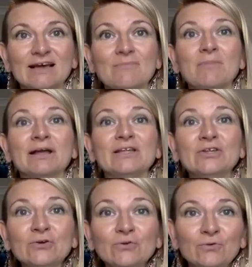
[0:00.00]
my
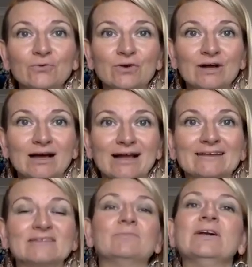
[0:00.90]
new
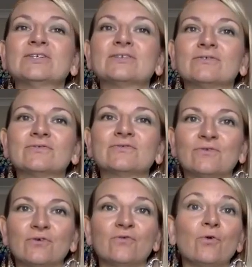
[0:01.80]
expression
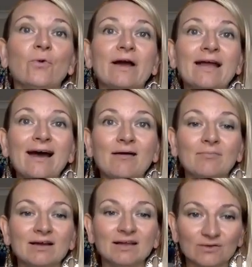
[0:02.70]
of who I
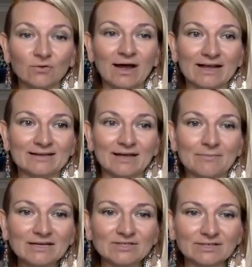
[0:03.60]
am into higher
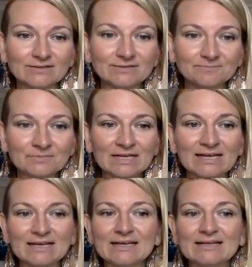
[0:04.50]
dimensions,
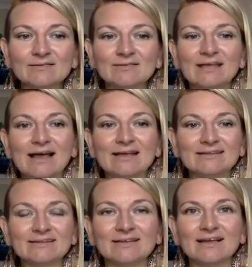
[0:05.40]
is
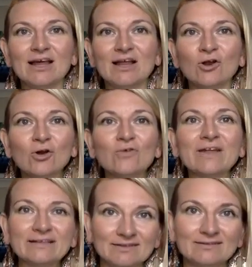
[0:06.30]
that a lot of
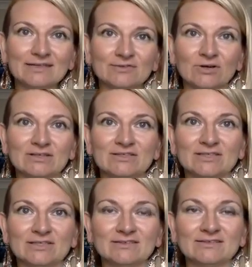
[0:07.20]
existing
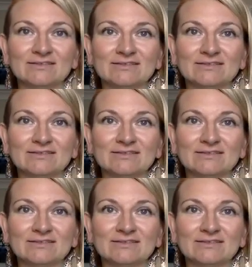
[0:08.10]
strategies